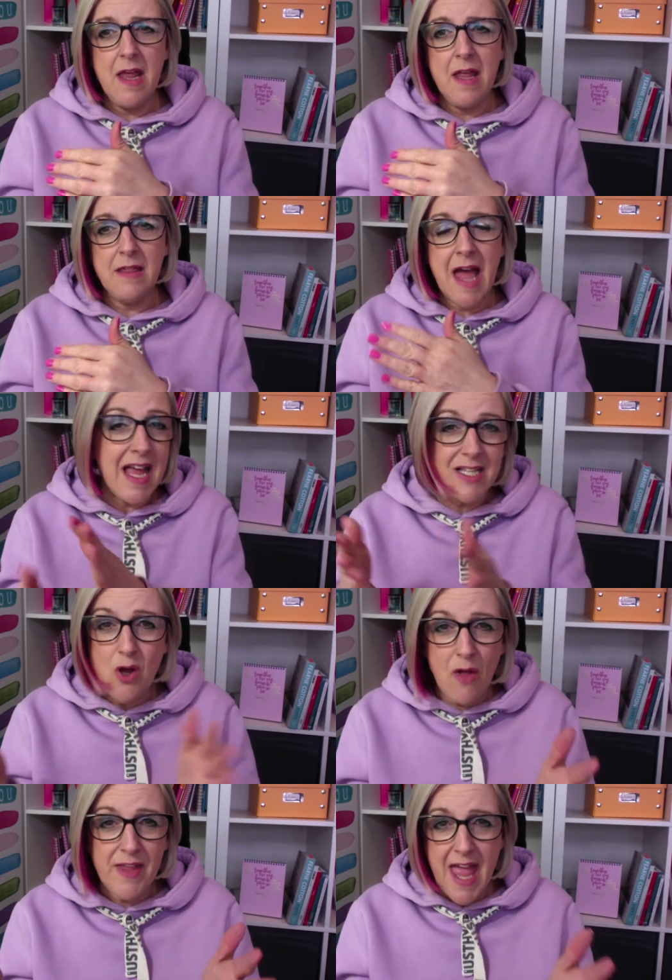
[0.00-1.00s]
that is
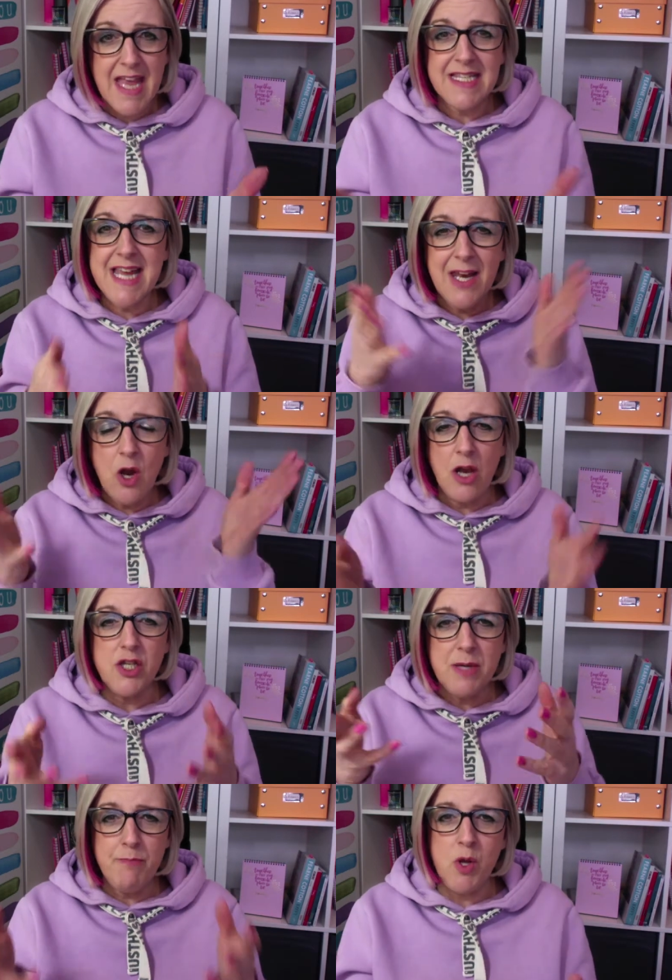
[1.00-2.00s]
not the case.
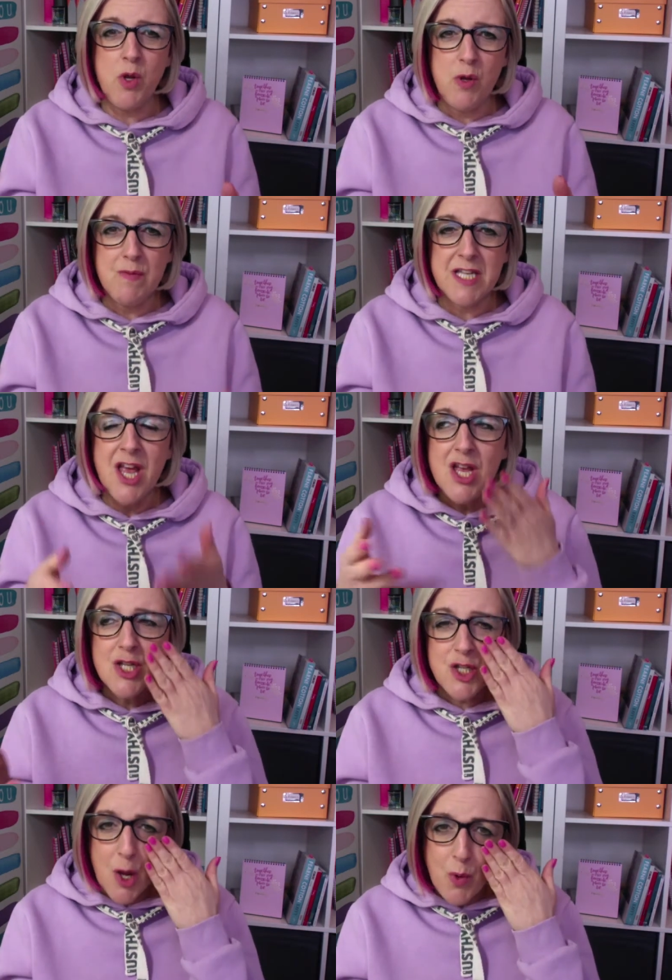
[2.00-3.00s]
Technology moves
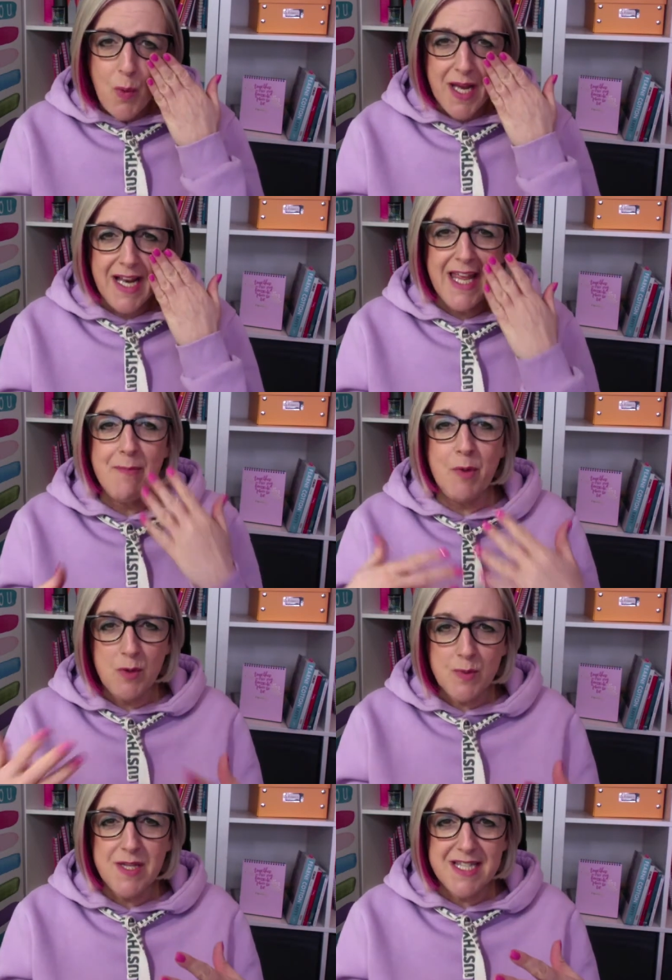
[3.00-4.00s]
so quickly, it
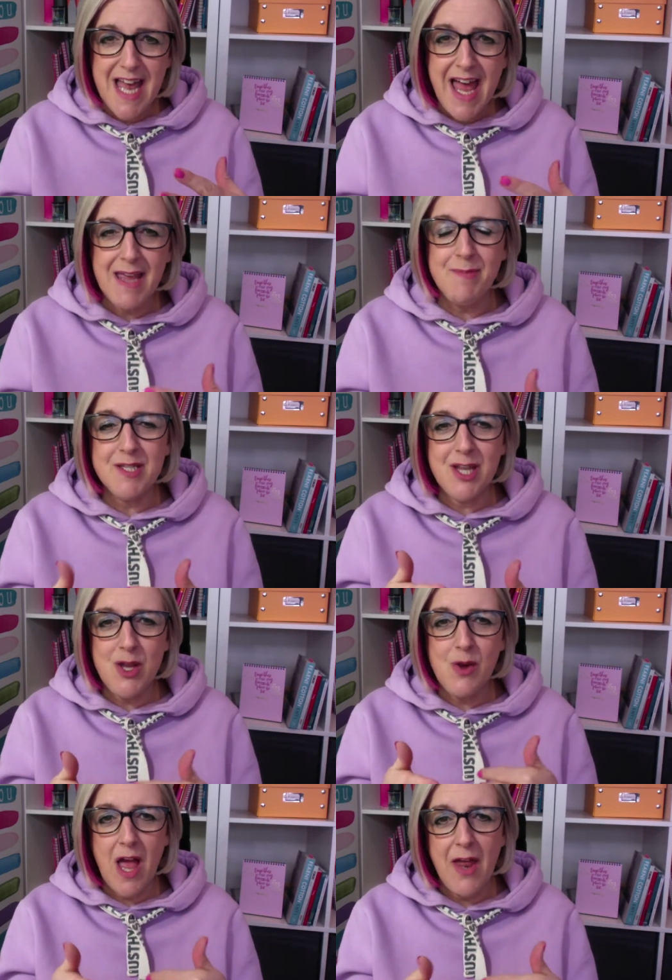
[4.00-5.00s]
moves with the times, that
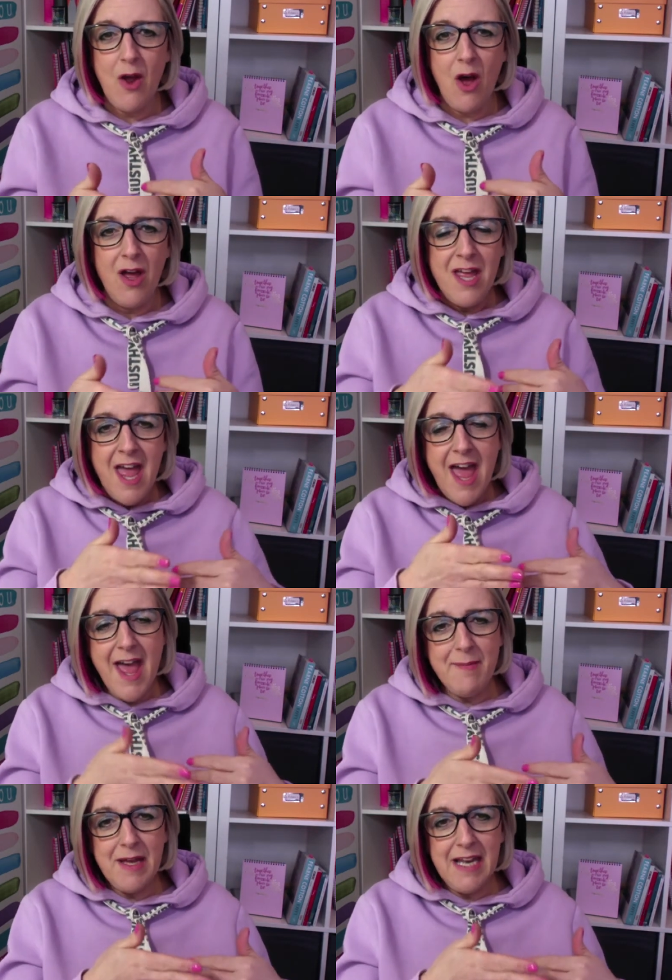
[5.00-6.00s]
you cannot,
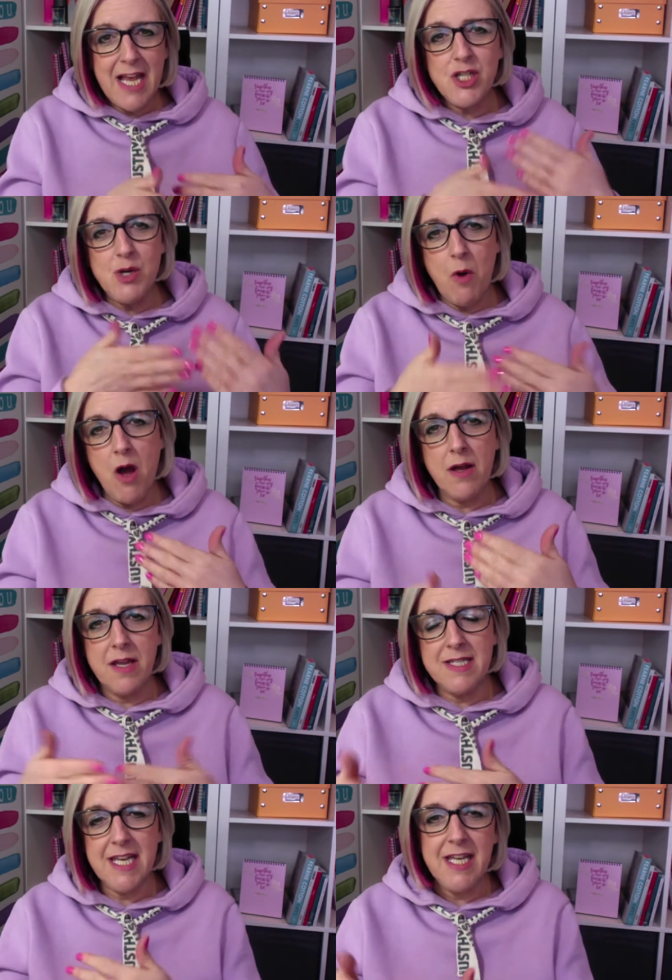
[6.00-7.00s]
unless you are
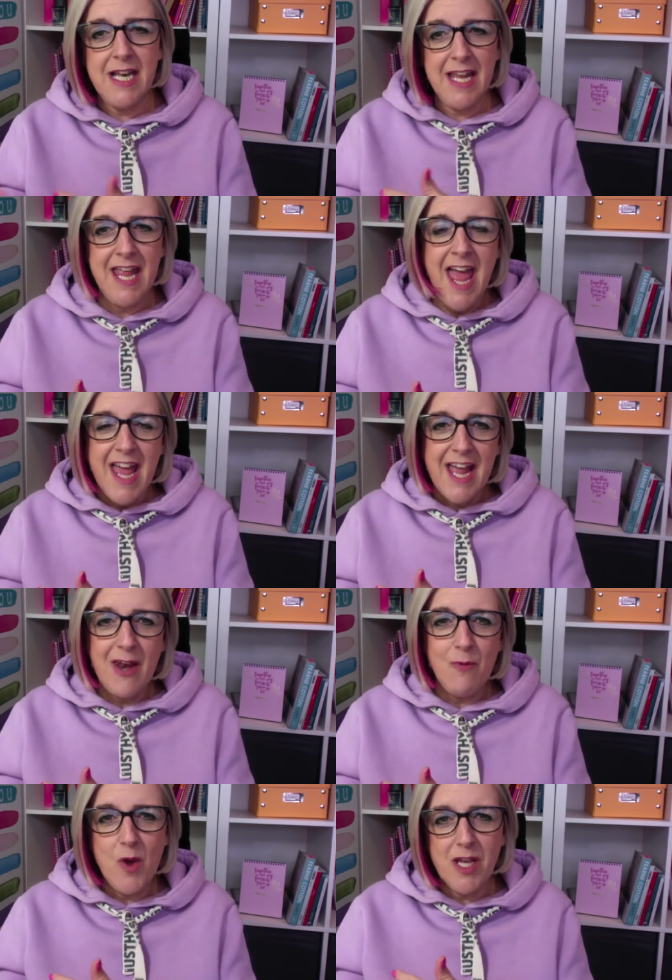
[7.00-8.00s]
continually kind
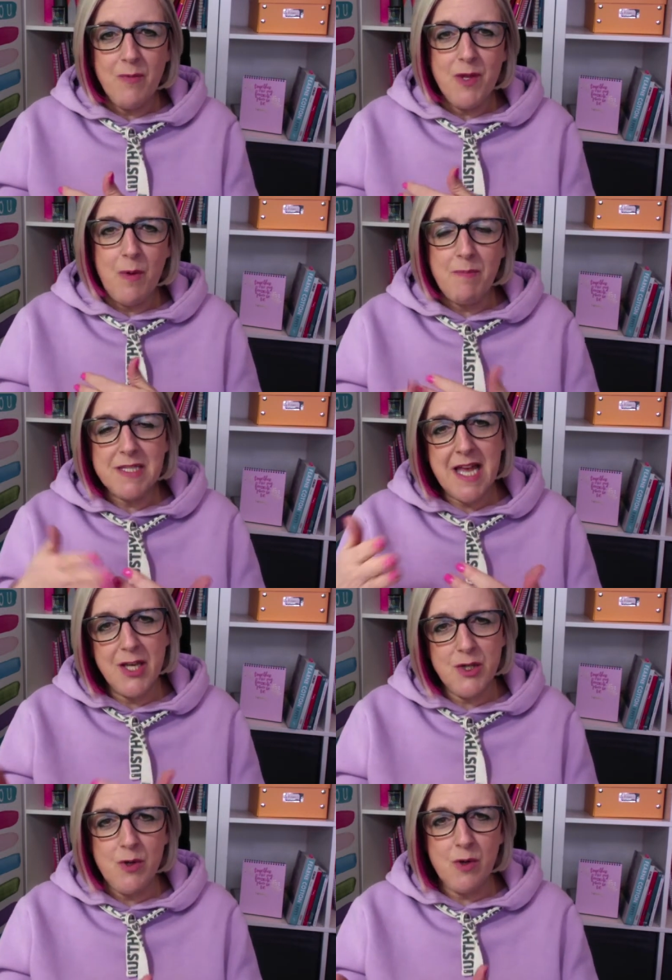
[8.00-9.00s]
of working with your
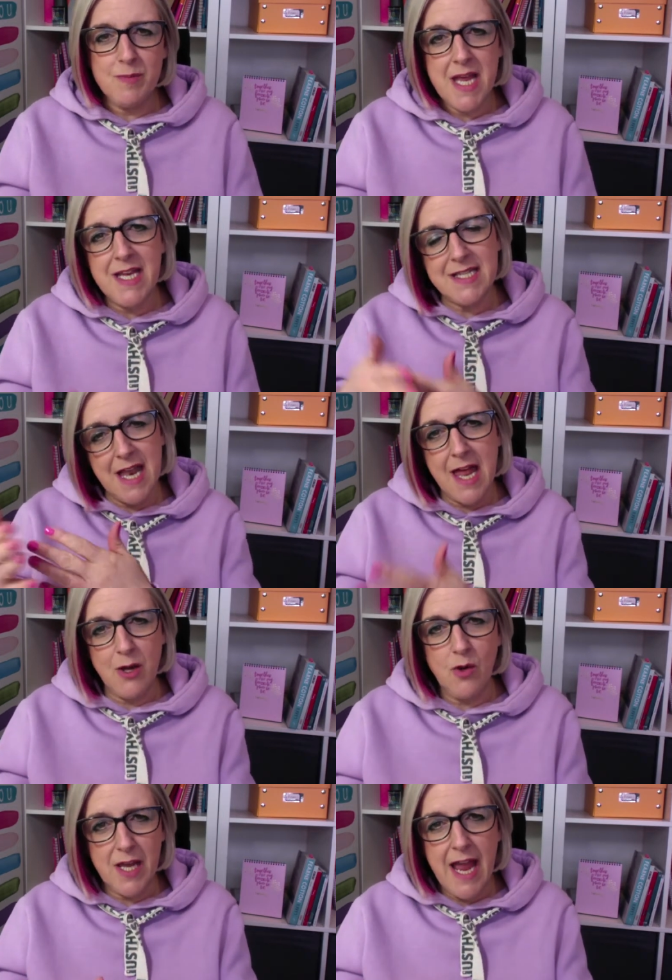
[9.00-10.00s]
website, doing updates
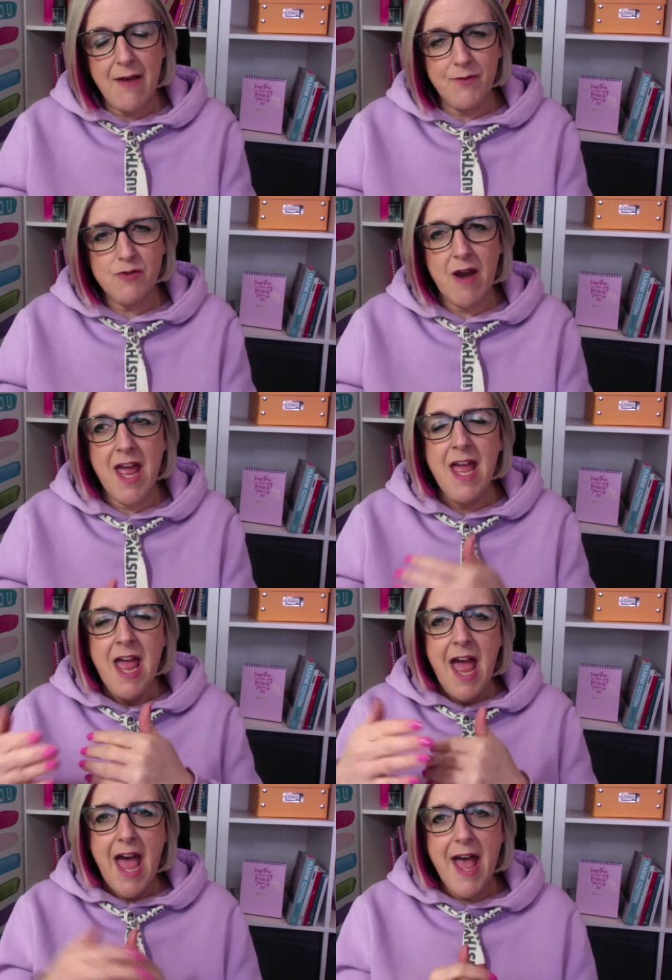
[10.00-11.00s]
and looking after it,
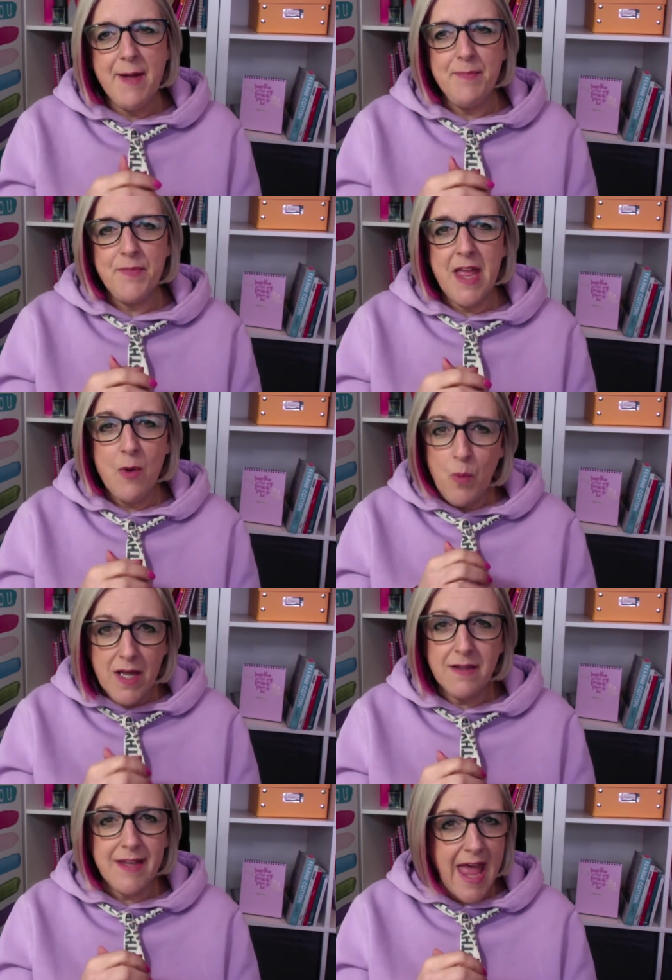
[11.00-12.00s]
it
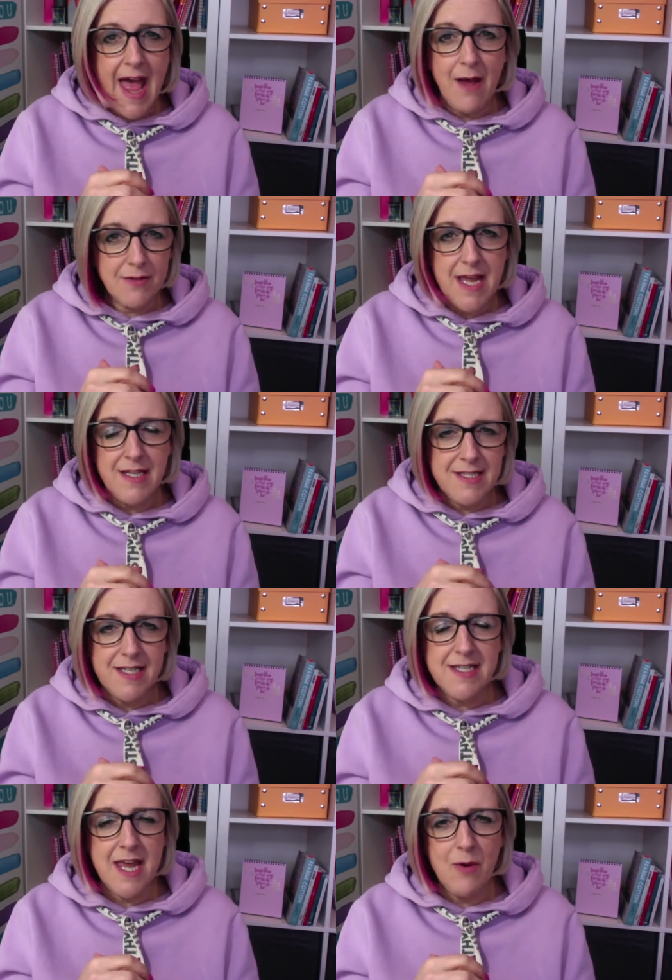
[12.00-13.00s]
will get
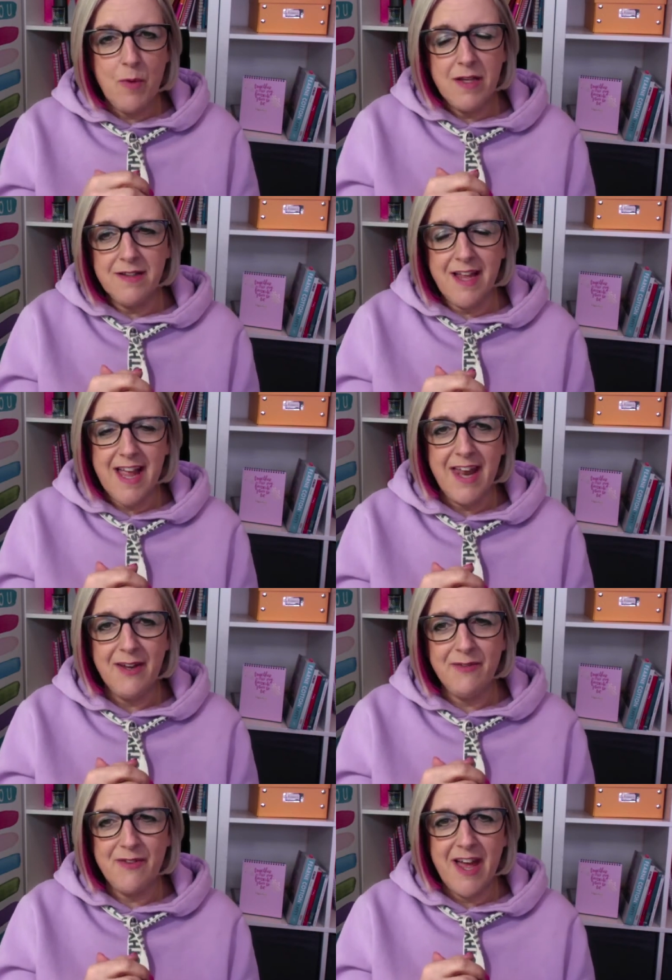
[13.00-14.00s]
outdated. It will kind of